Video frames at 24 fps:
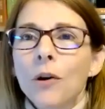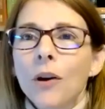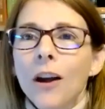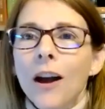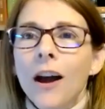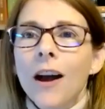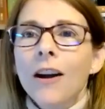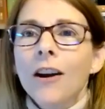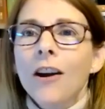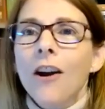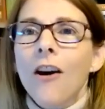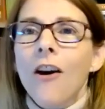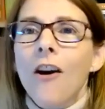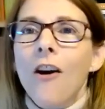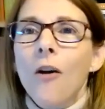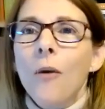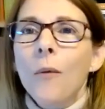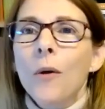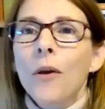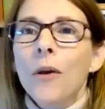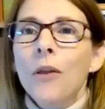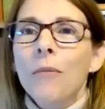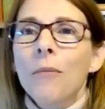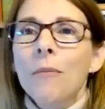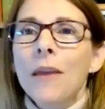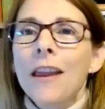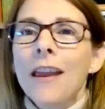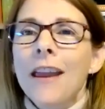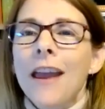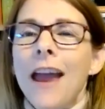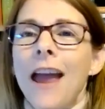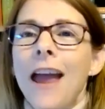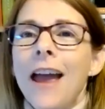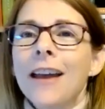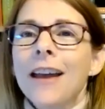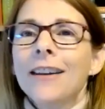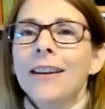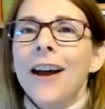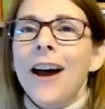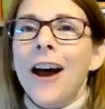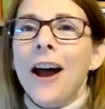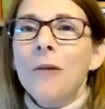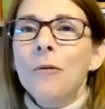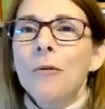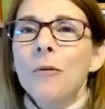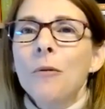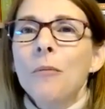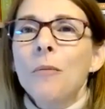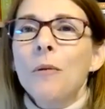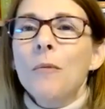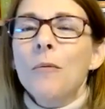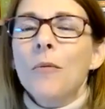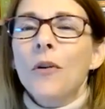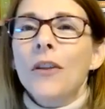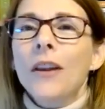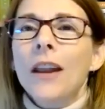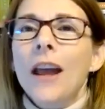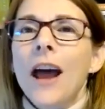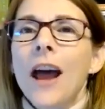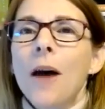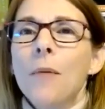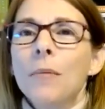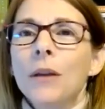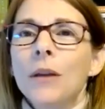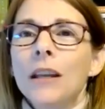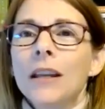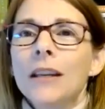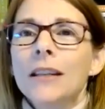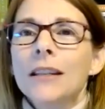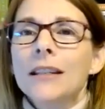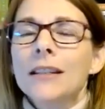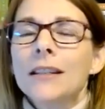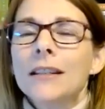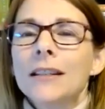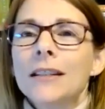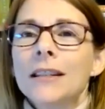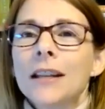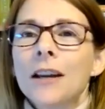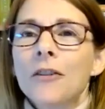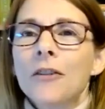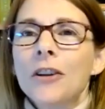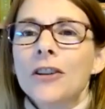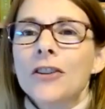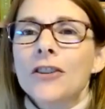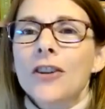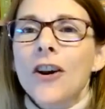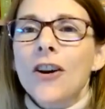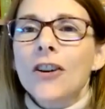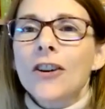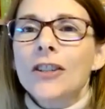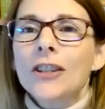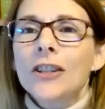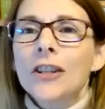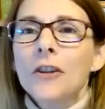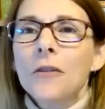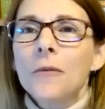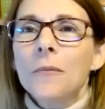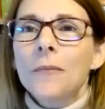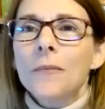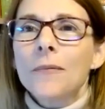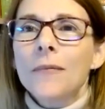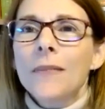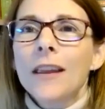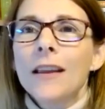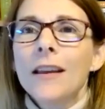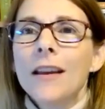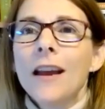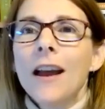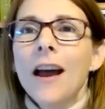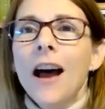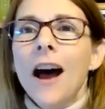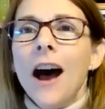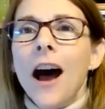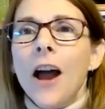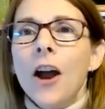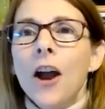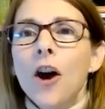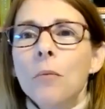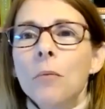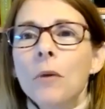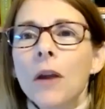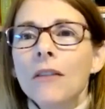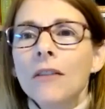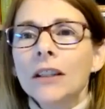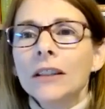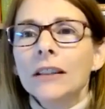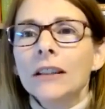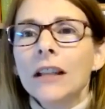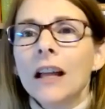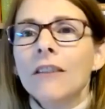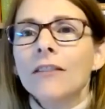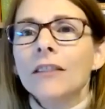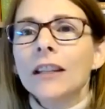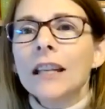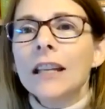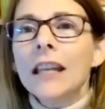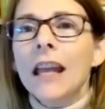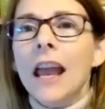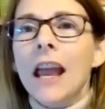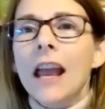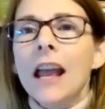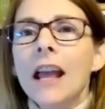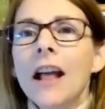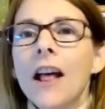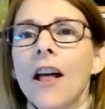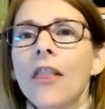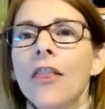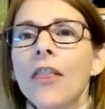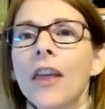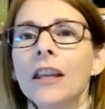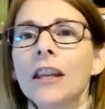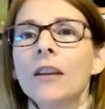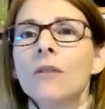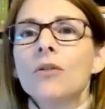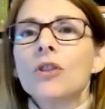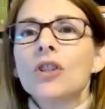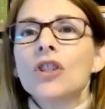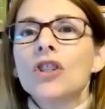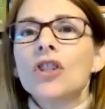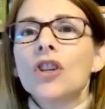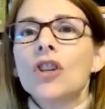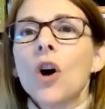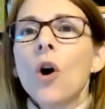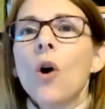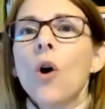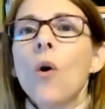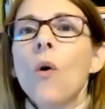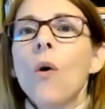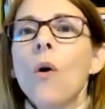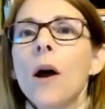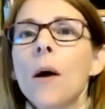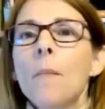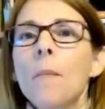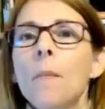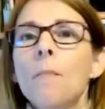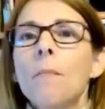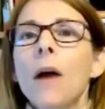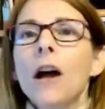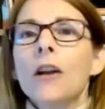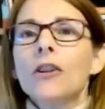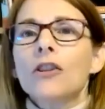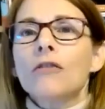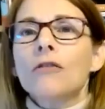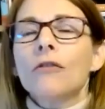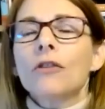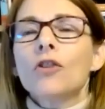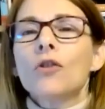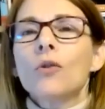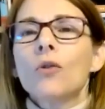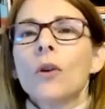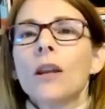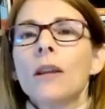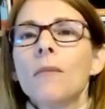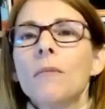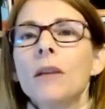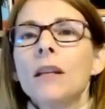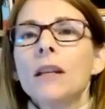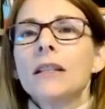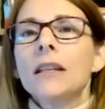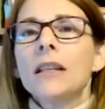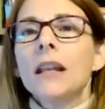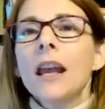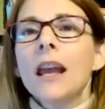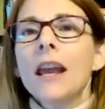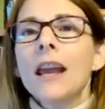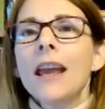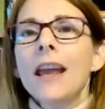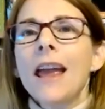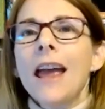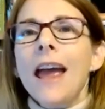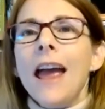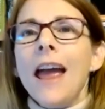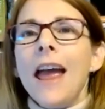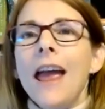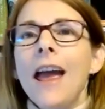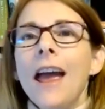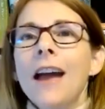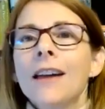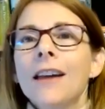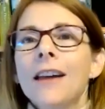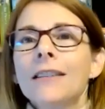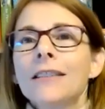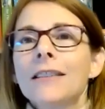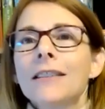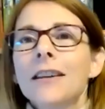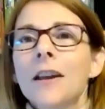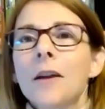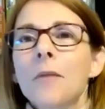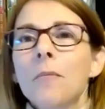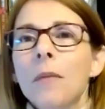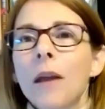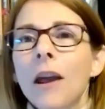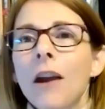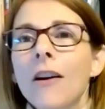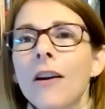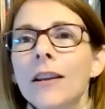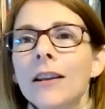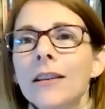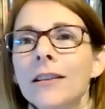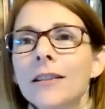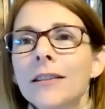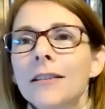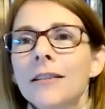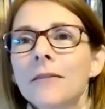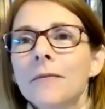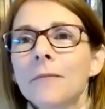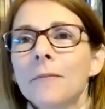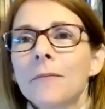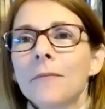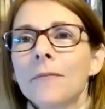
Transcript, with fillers: book a call with me, and I will be more than happy to sit down and talk to you. I hope you have a lovely day. Thank you so much for joining me today. And parents,